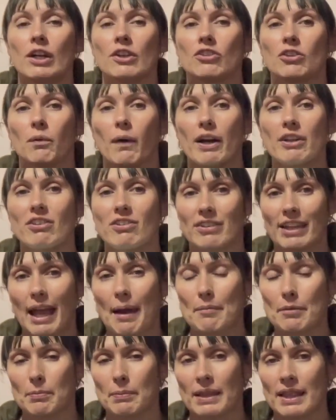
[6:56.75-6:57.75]
so I just
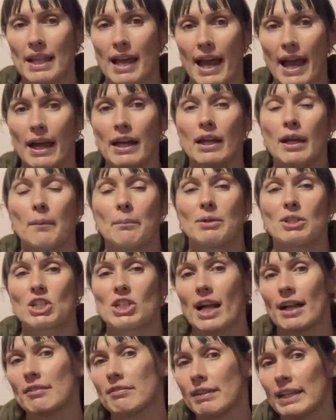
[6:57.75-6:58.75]
kept them in there. But
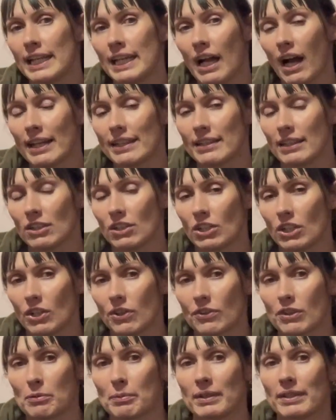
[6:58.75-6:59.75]
generally I didn't
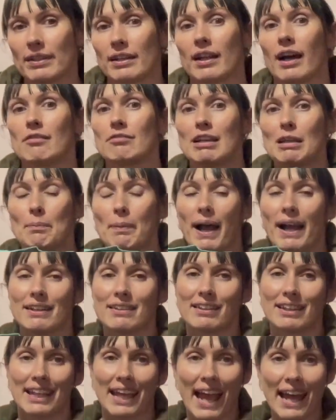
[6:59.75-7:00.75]
use them until I repacked
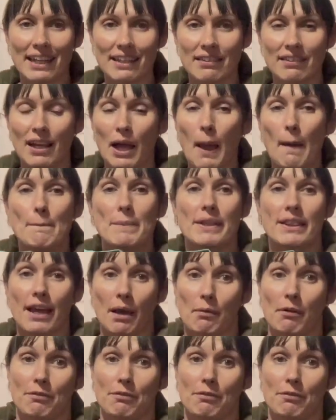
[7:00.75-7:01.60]
at the end, but they were